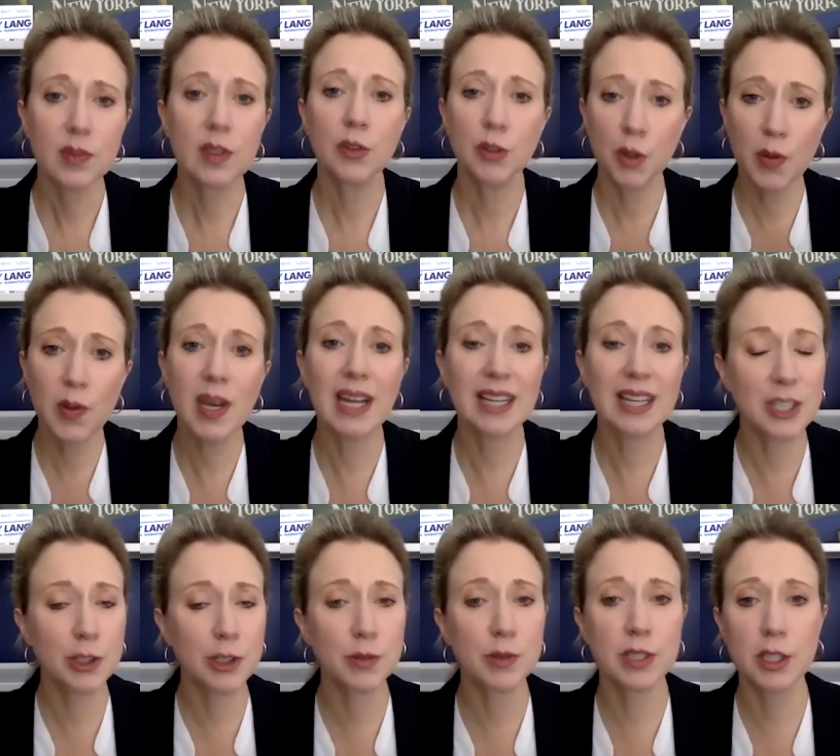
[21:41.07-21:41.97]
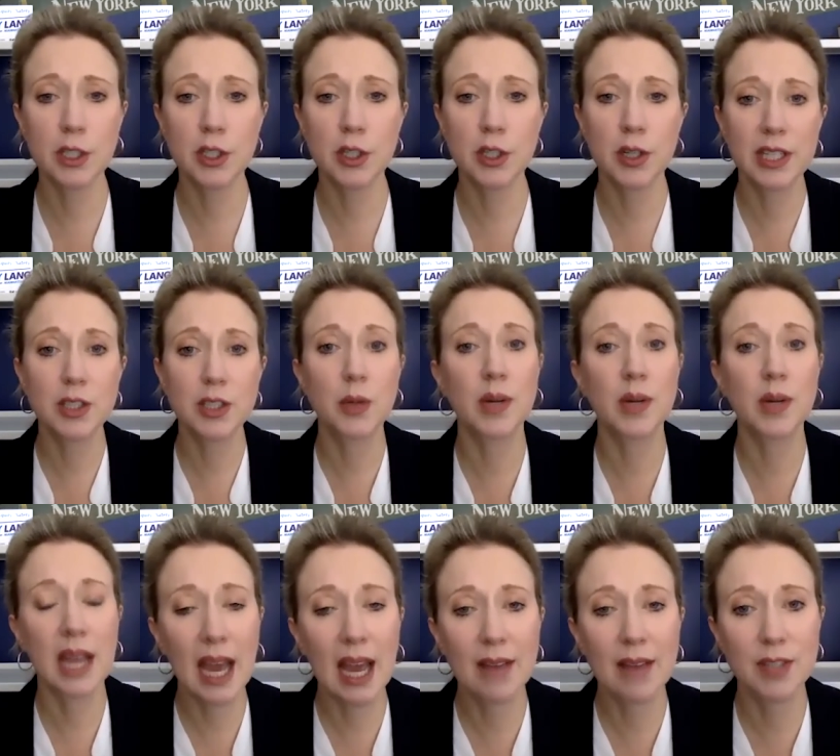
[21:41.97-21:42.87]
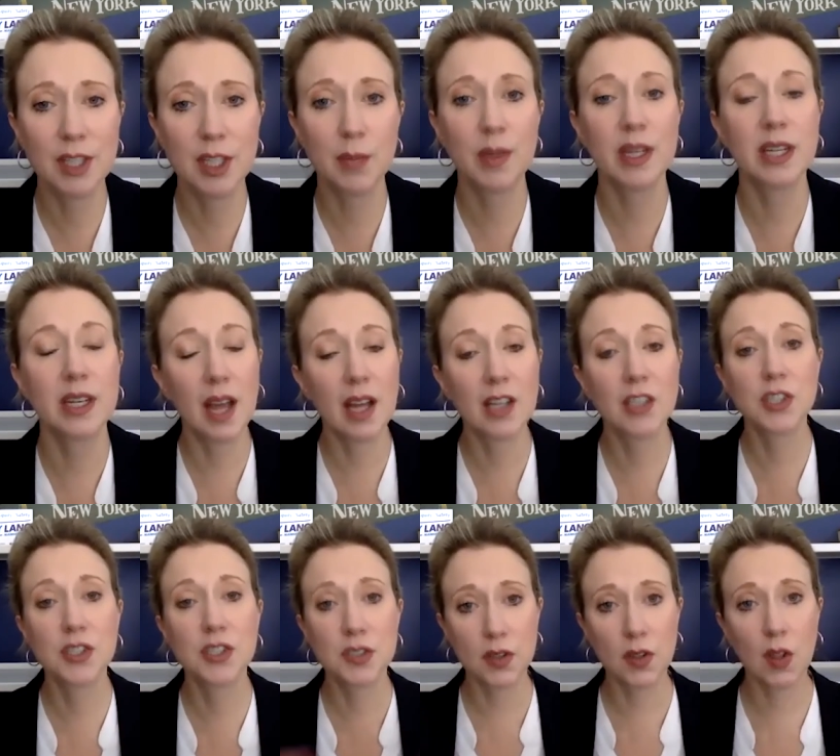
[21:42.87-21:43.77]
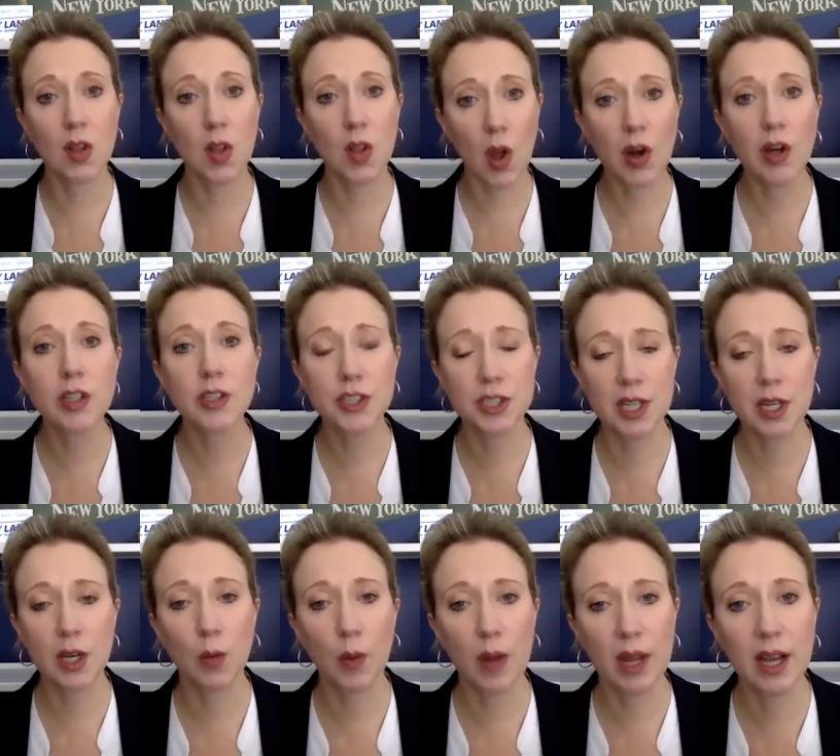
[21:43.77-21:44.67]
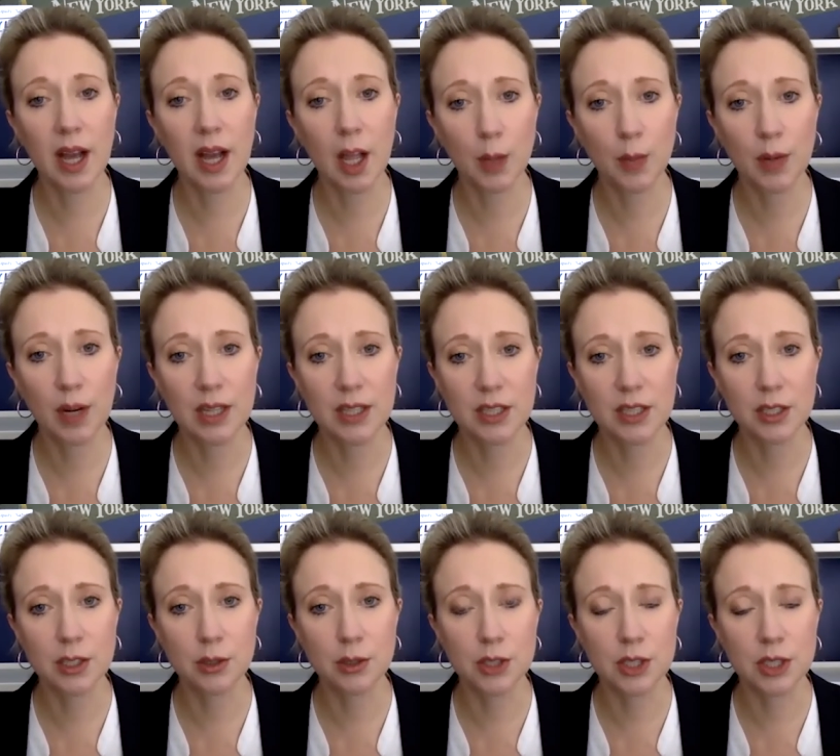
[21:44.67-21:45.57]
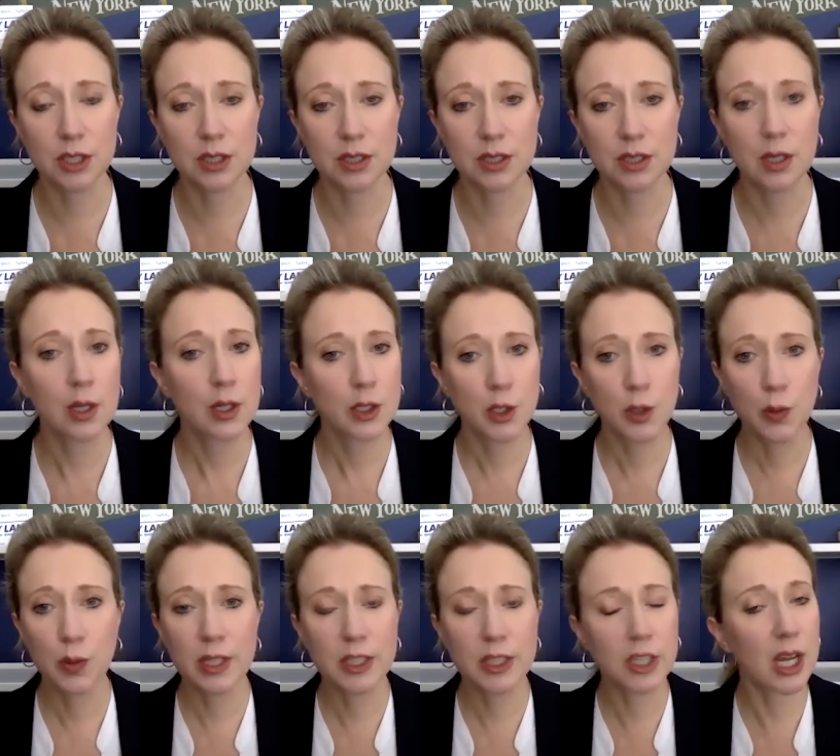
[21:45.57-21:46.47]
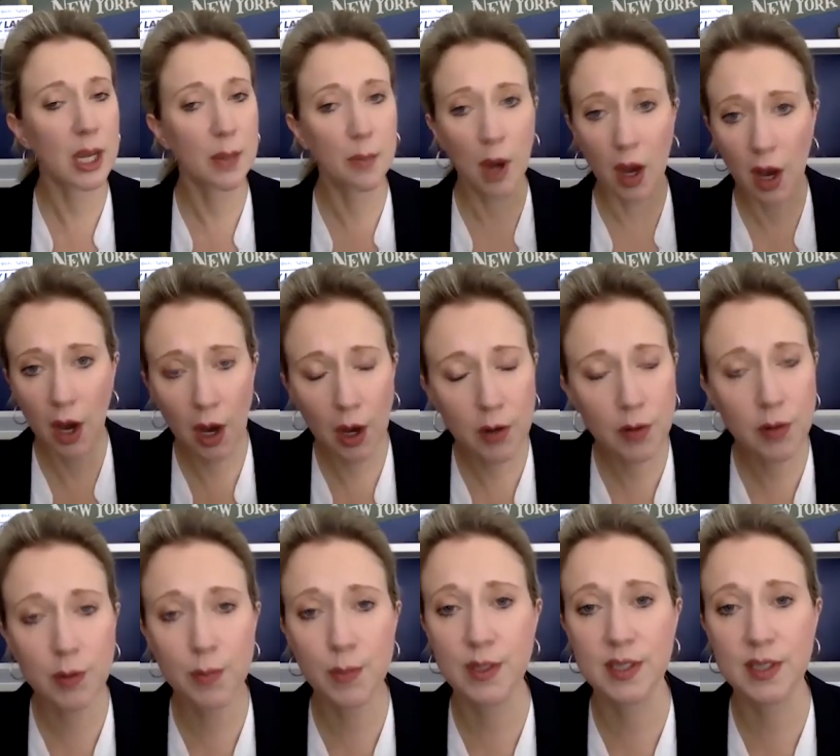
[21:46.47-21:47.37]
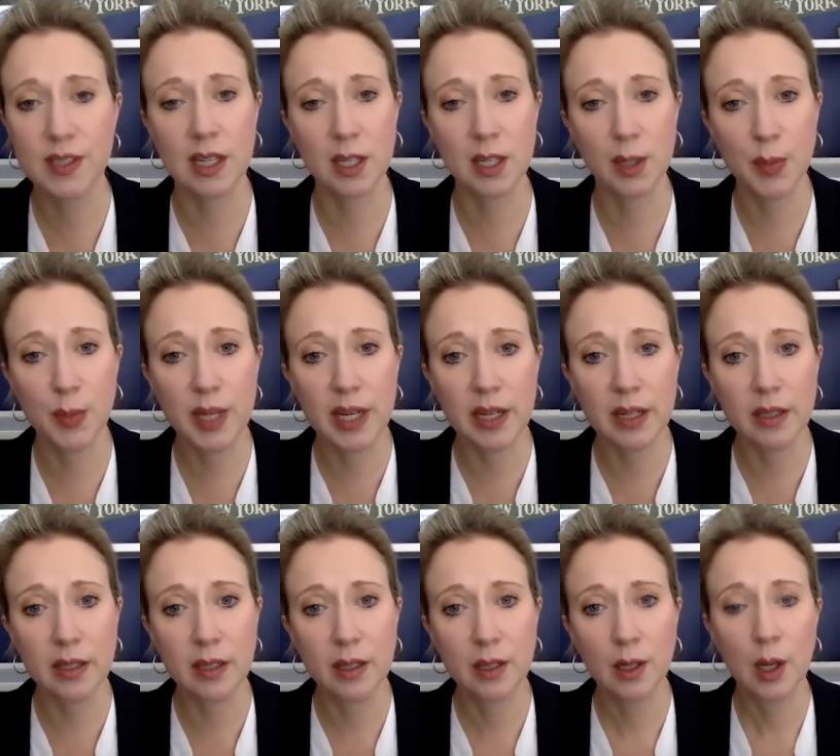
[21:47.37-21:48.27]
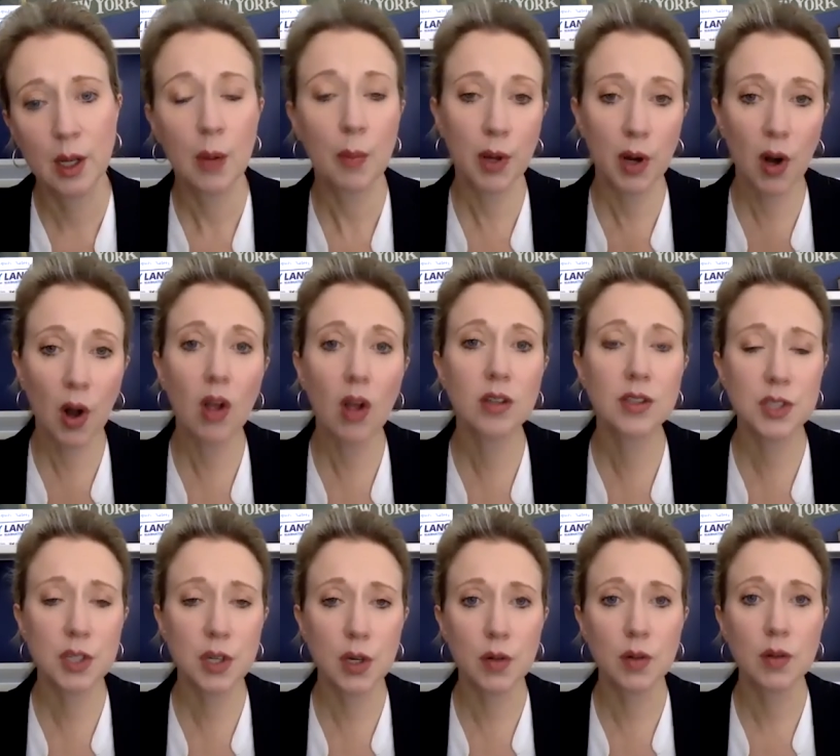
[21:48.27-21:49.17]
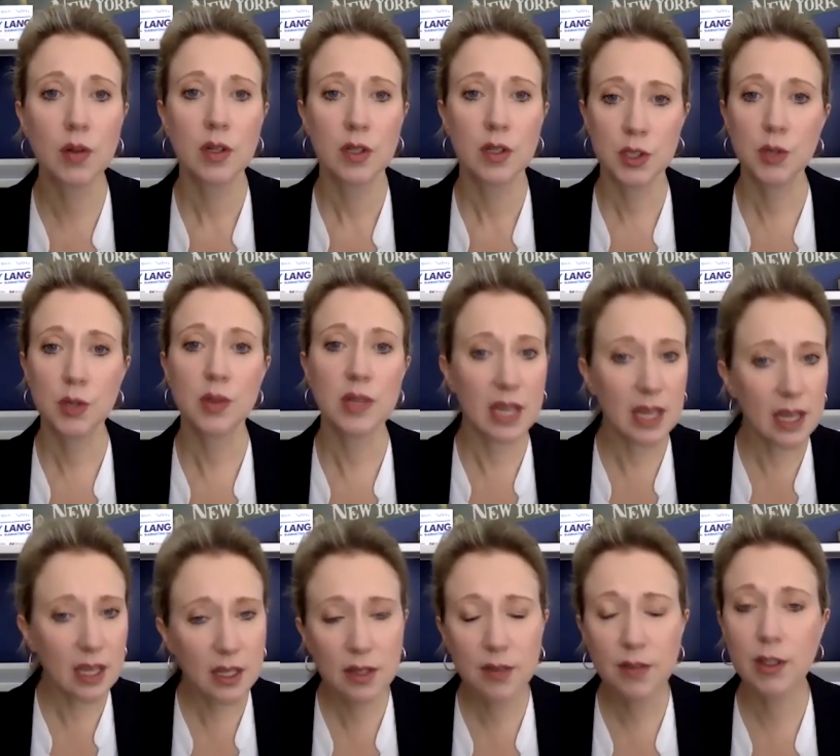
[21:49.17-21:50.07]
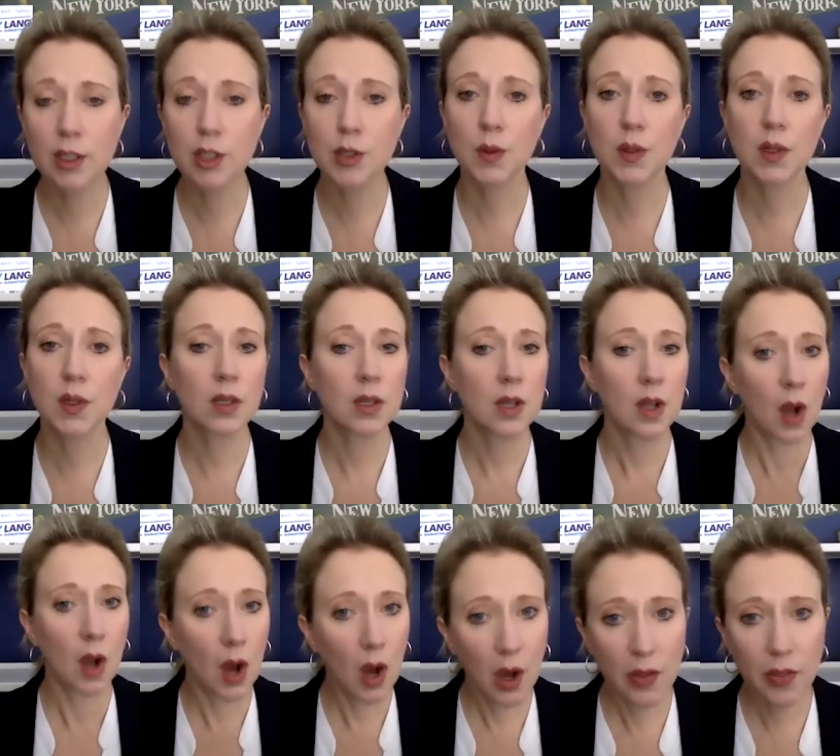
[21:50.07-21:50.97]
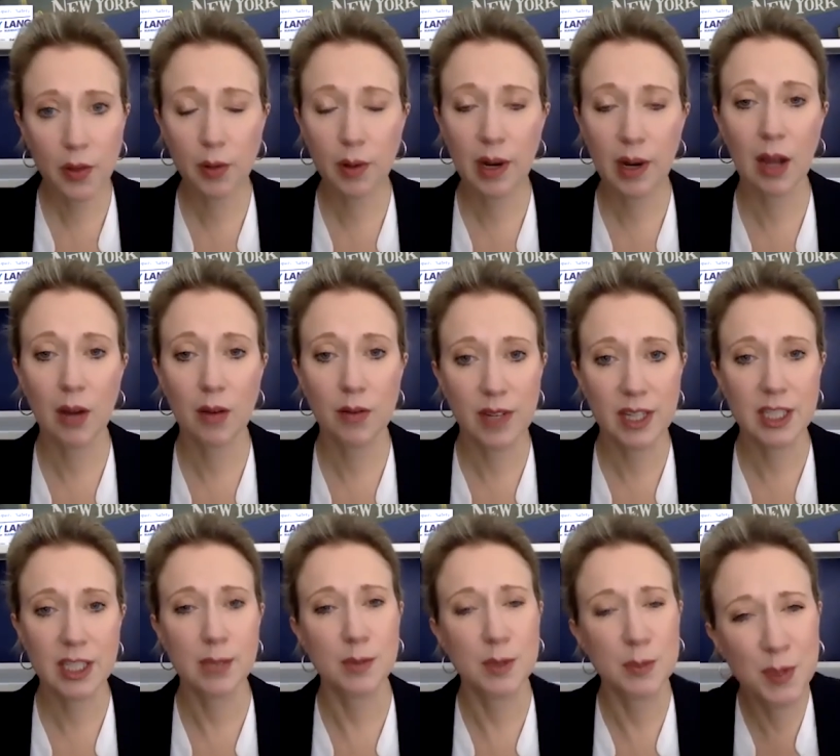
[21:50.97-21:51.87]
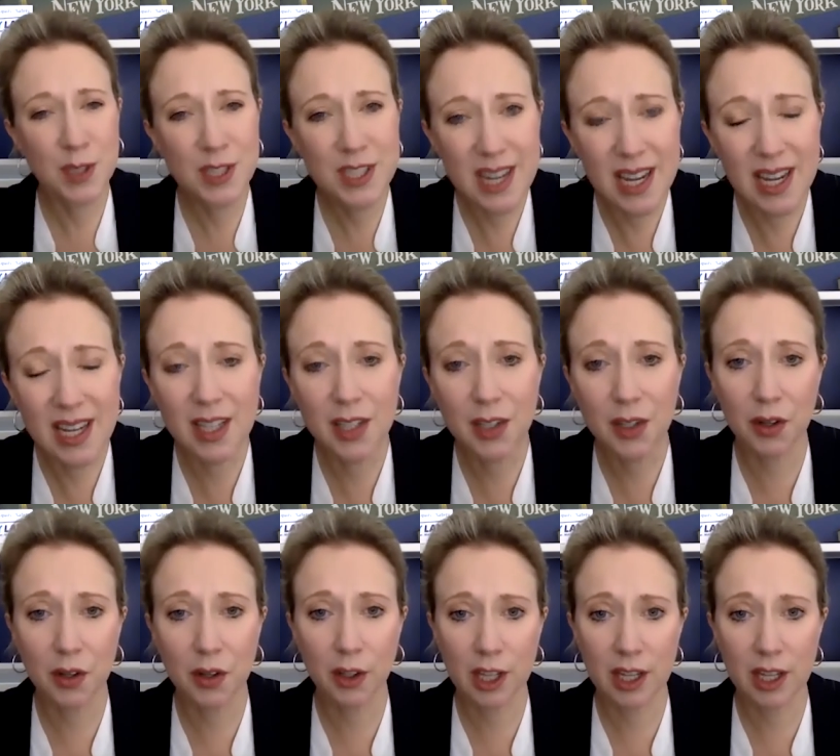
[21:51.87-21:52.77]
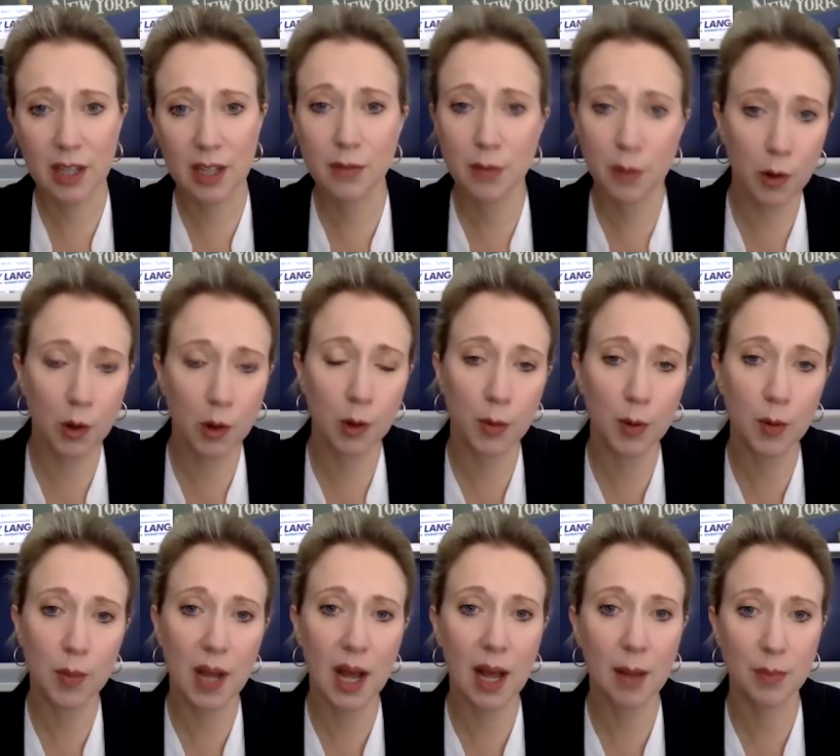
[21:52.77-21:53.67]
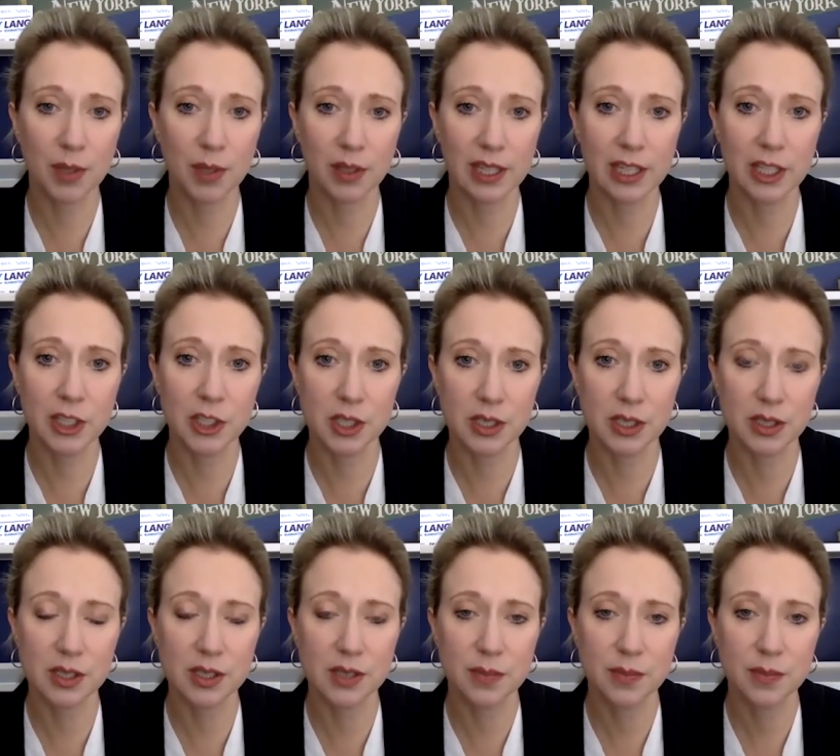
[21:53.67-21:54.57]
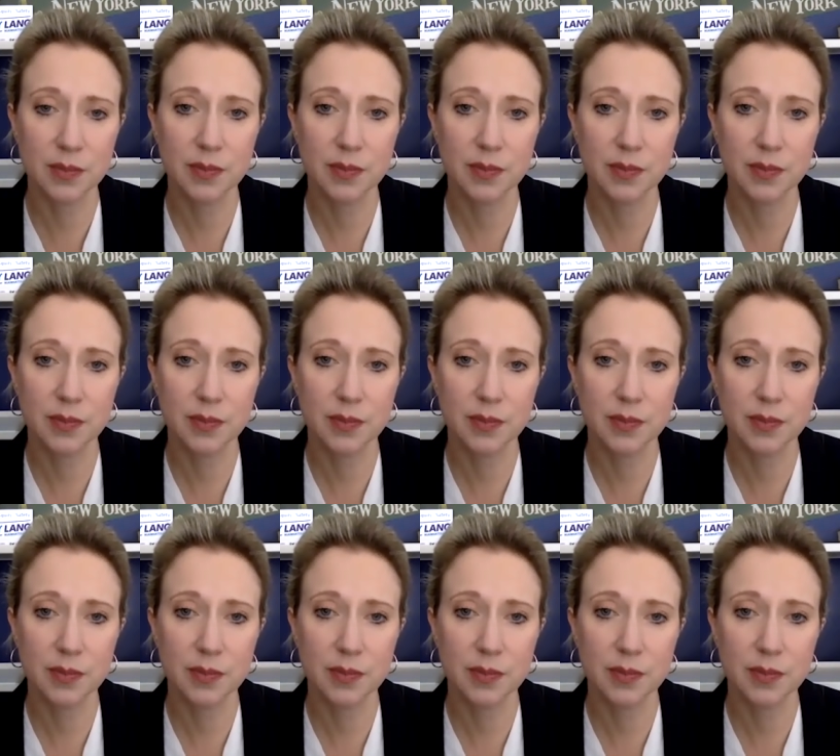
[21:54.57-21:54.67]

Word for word: So the next district attorney is going to have to commit not just to the large scale white collar prosecutions, to which I am 100% committed, but also to the individual on the ground victims, particularly in vulnerable populations.